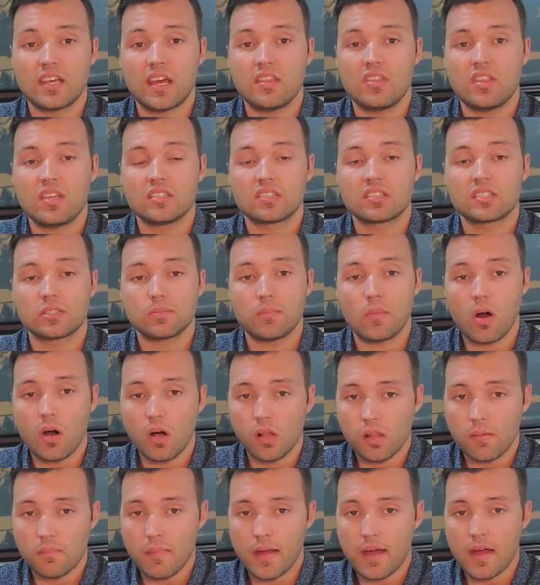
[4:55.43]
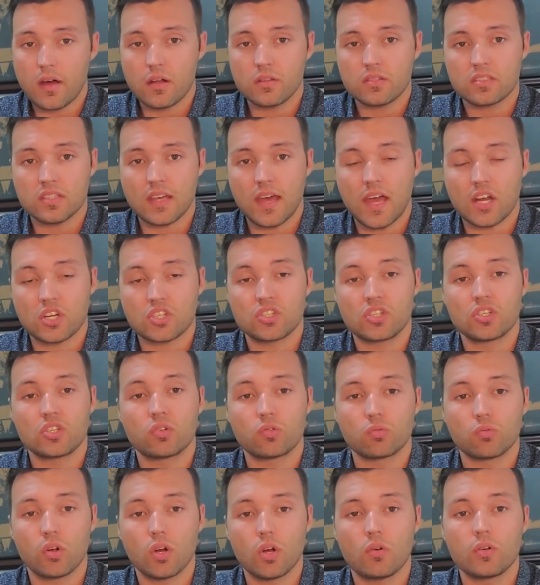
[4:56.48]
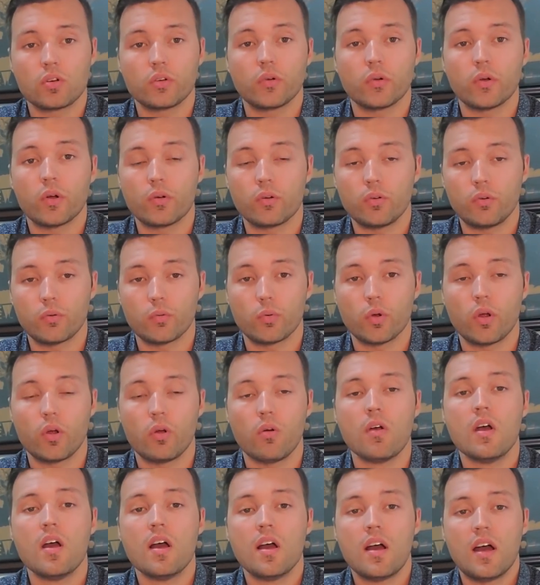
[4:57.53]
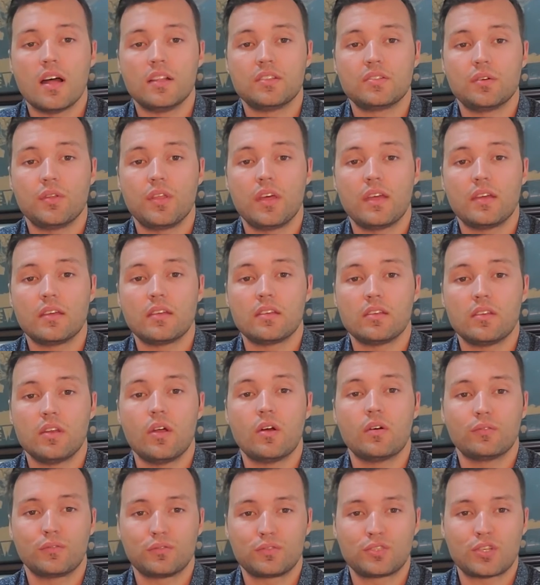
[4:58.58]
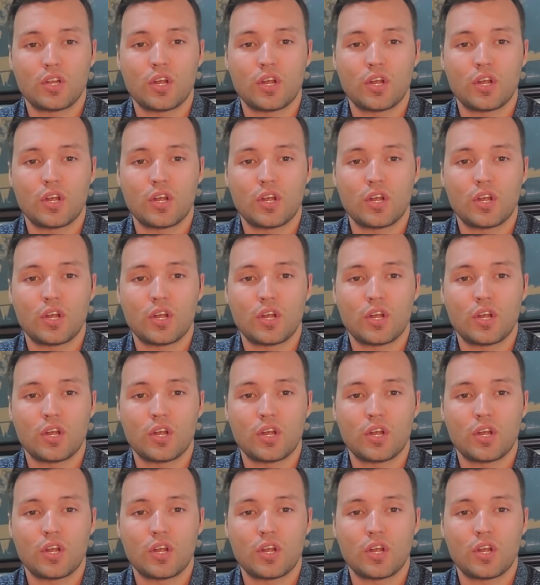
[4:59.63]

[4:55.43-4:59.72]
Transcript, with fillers: and these small amounts actually actually grow and grow and grow until they, you know,